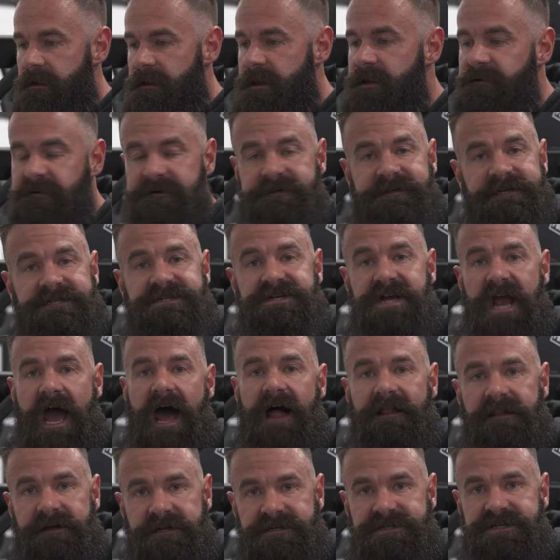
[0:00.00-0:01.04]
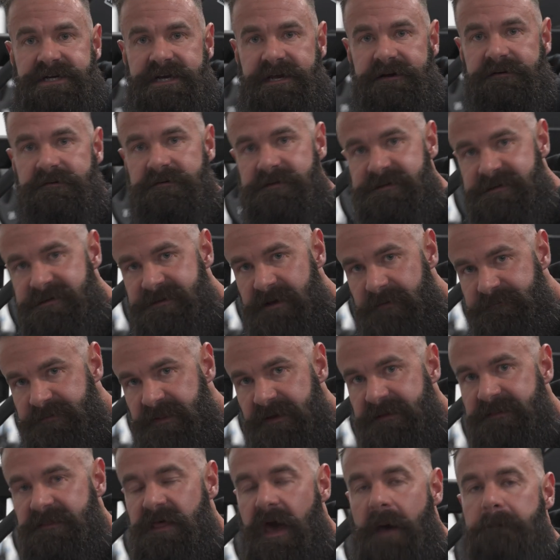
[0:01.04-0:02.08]
here's a challenge, here's
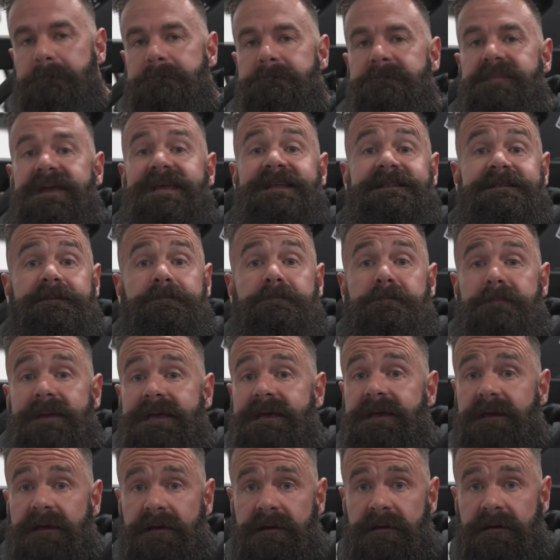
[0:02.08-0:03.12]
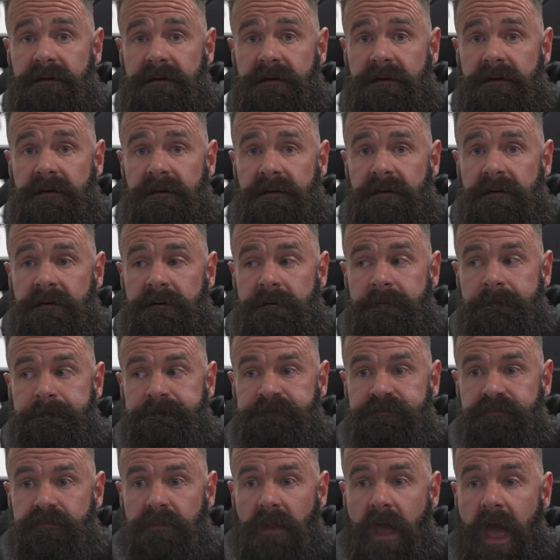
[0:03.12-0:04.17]
something that beat me.
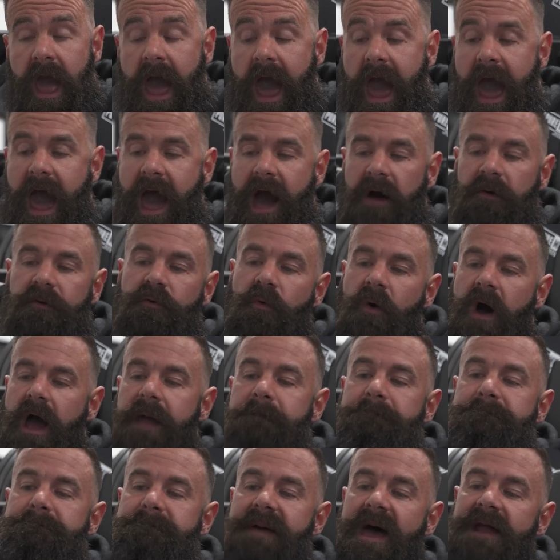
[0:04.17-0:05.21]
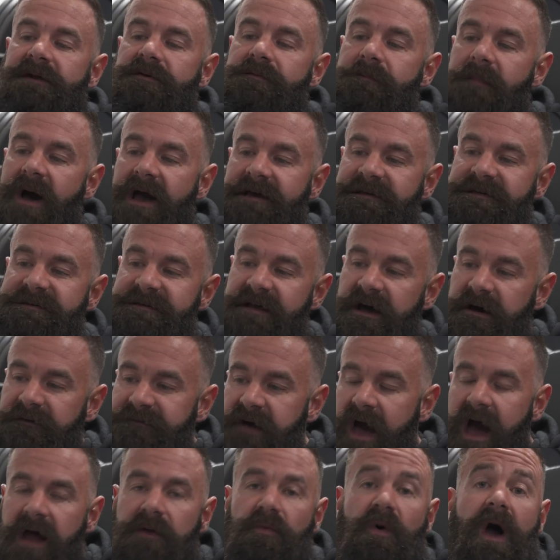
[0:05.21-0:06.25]
How do I better
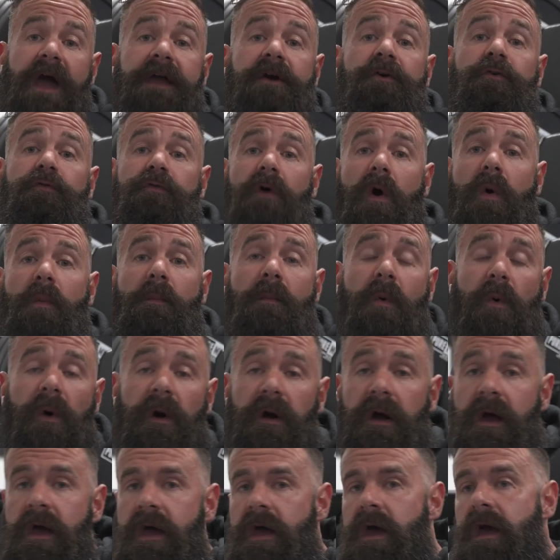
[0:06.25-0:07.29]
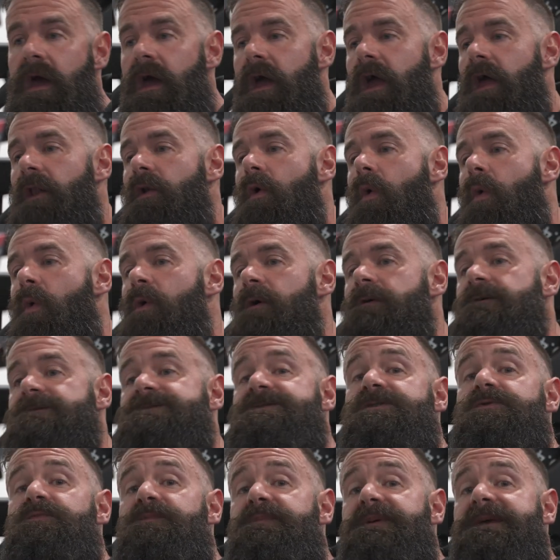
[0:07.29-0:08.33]
myself? How do I grow more in order
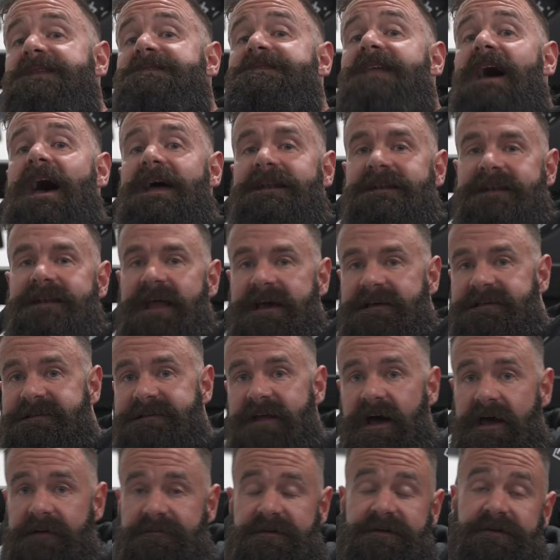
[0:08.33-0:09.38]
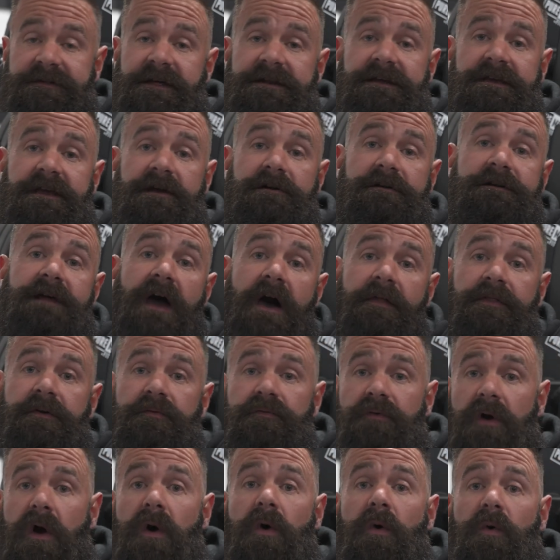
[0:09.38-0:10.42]
to beat that next time, so that a year down the
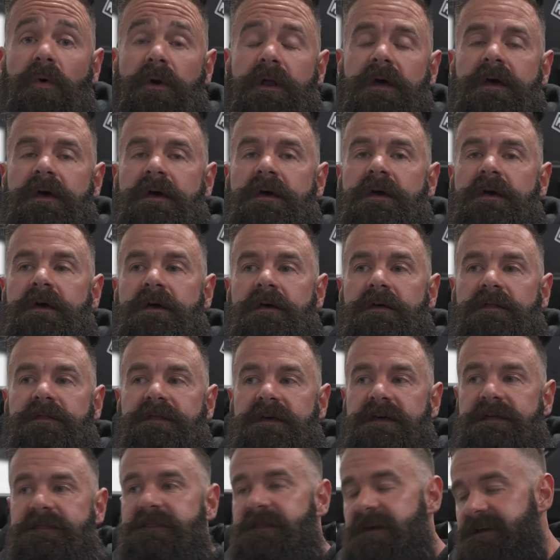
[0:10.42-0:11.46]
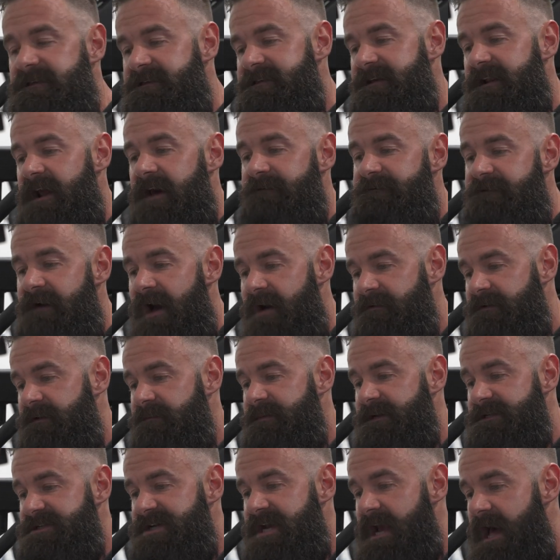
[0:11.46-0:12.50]
road, the things that I found to
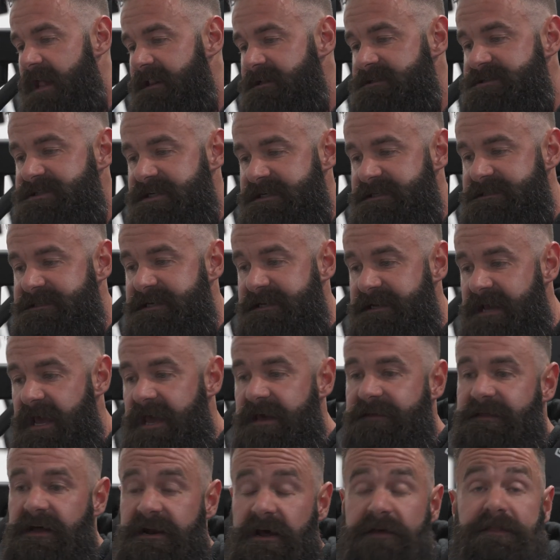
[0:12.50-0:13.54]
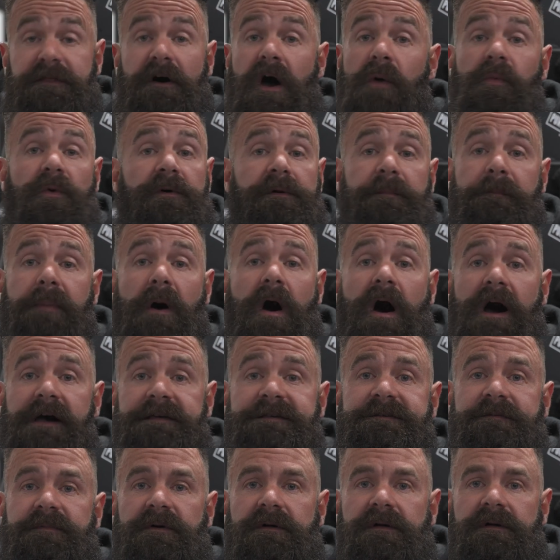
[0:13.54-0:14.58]
be challenging today that I thought were
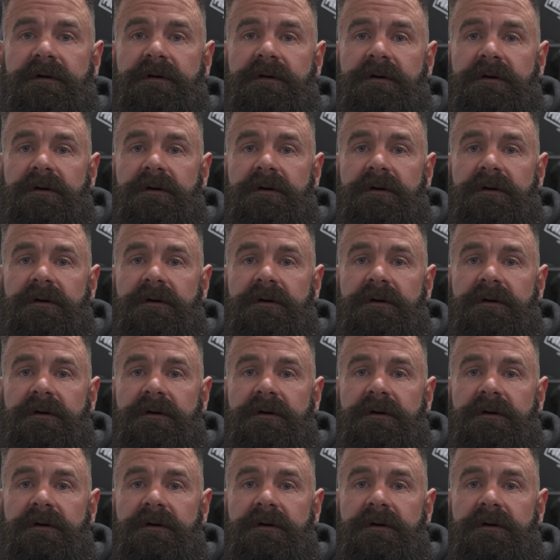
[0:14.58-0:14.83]
impossible,